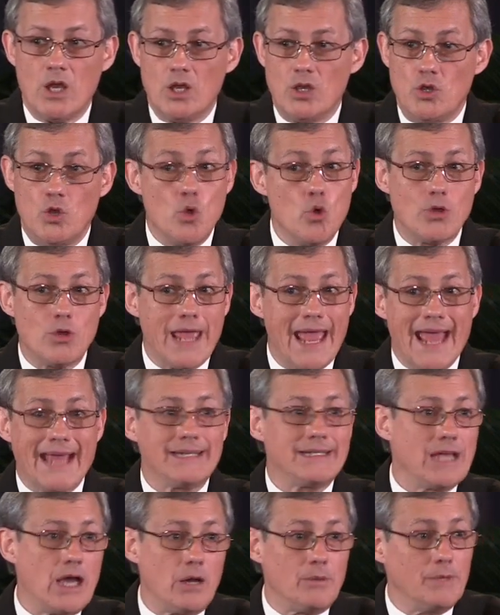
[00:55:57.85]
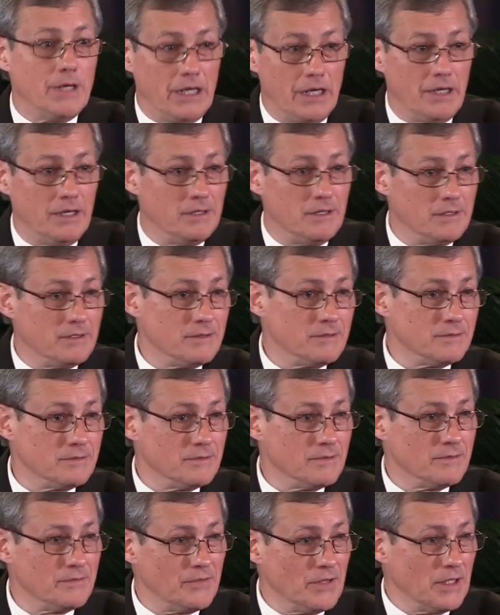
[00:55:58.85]
You can't tell me,
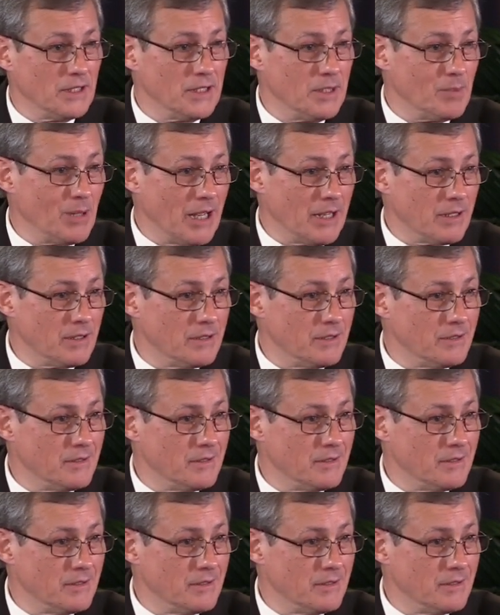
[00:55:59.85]
fill in the blank.